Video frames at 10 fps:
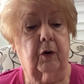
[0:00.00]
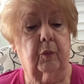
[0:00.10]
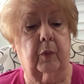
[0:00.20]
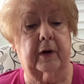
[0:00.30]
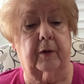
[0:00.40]

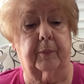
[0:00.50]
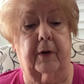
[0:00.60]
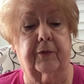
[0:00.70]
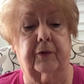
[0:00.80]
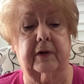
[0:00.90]
When a
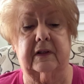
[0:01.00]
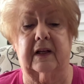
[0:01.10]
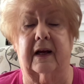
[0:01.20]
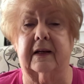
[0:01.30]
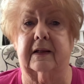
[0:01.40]
brother had
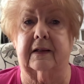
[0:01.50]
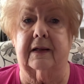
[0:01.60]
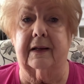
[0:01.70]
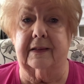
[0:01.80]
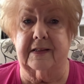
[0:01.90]
died at
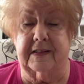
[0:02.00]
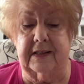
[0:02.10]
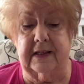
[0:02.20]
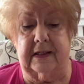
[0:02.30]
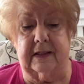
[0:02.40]

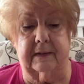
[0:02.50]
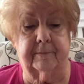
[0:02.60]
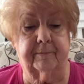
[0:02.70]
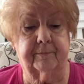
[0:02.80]
19,